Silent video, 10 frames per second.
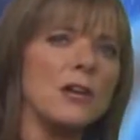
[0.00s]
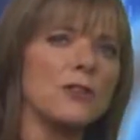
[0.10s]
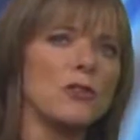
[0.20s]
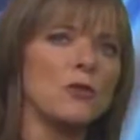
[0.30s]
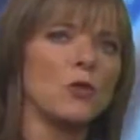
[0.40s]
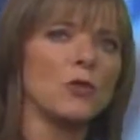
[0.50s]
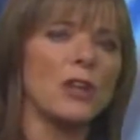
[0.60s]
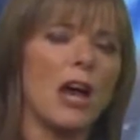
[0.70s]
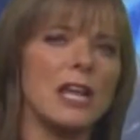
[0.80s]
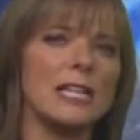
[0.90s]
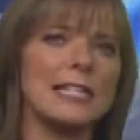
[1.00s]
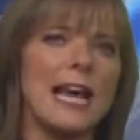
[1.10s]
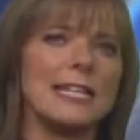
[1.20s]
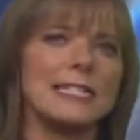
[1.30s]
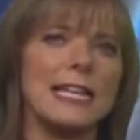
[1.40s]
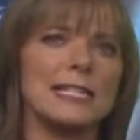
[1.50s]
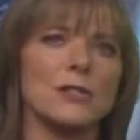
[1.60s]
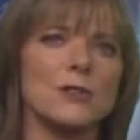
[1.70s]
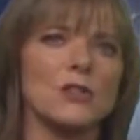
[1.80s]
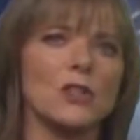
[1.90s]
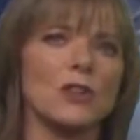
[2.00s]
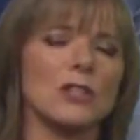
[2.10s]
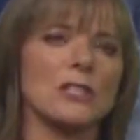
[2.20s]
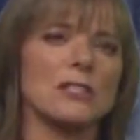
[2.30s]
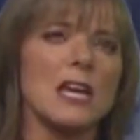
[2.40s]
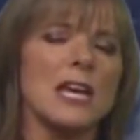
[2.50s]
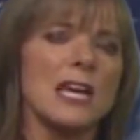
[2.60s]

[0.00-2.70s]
through Northern Ireland and into Scotland.